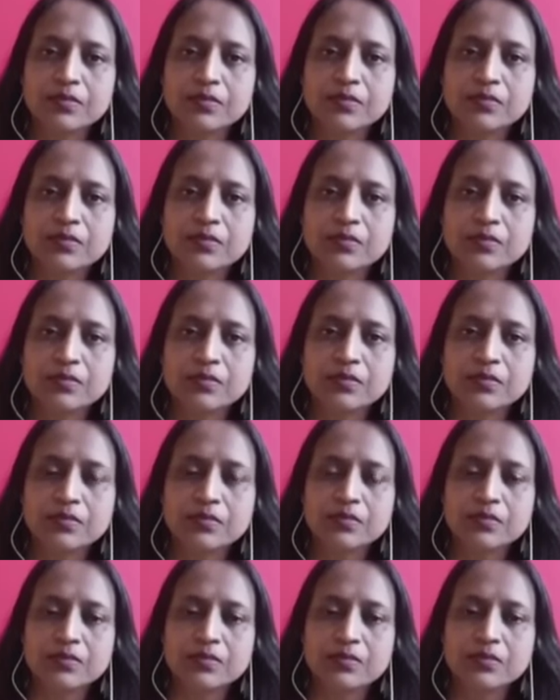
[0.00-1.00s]

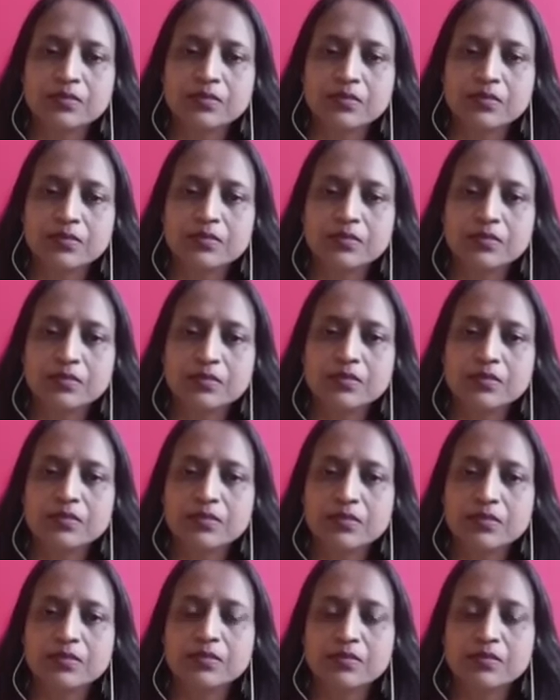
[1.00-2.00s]

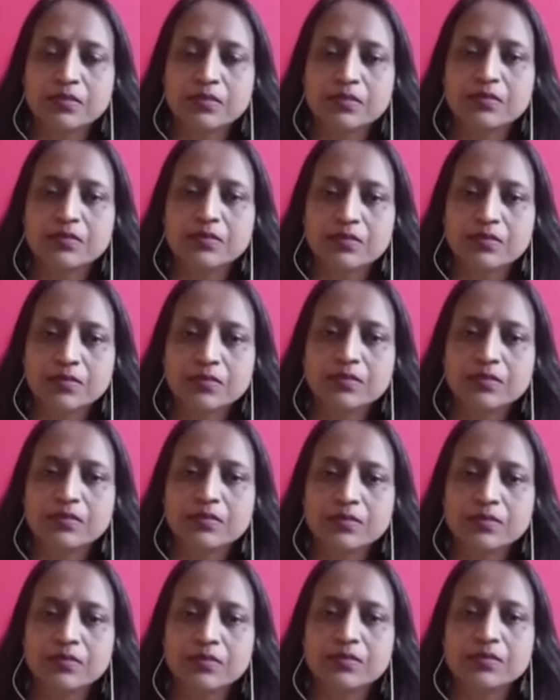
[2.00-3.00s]

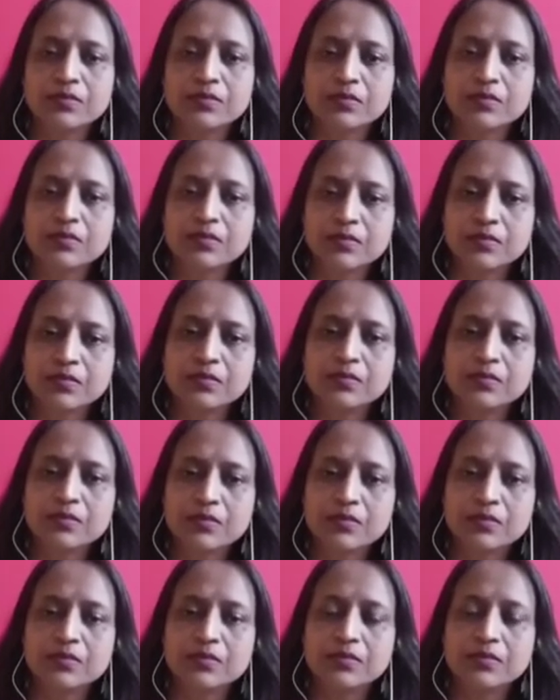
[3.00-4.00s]

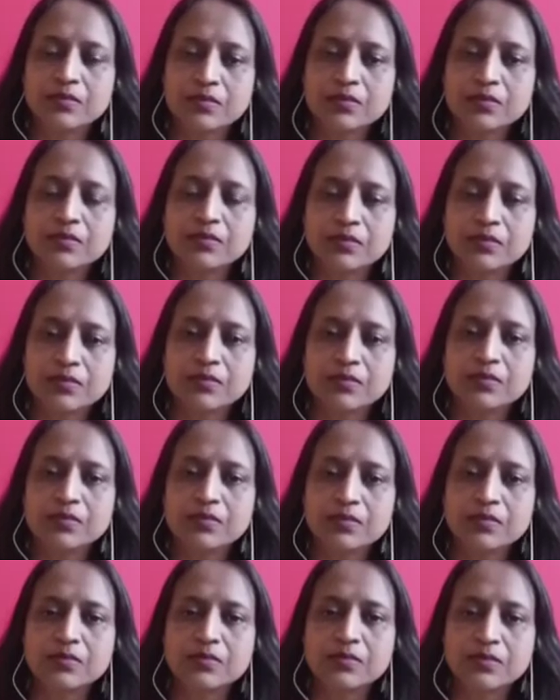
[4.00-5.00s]

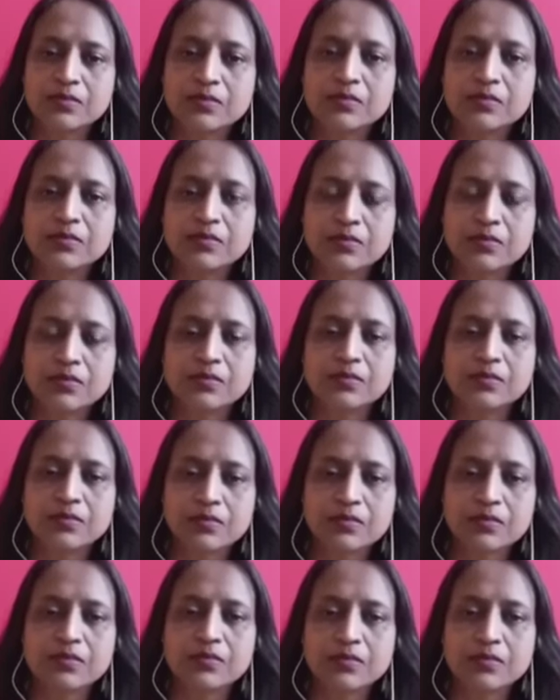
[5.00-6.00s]

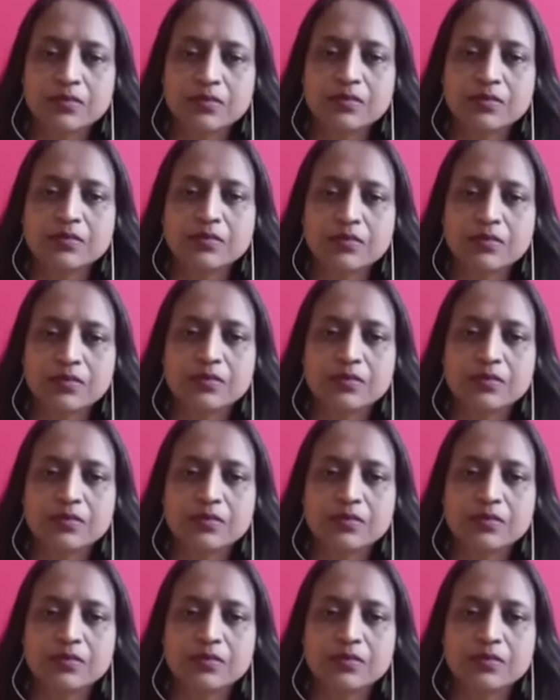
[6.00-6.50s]
This person isn't speaking.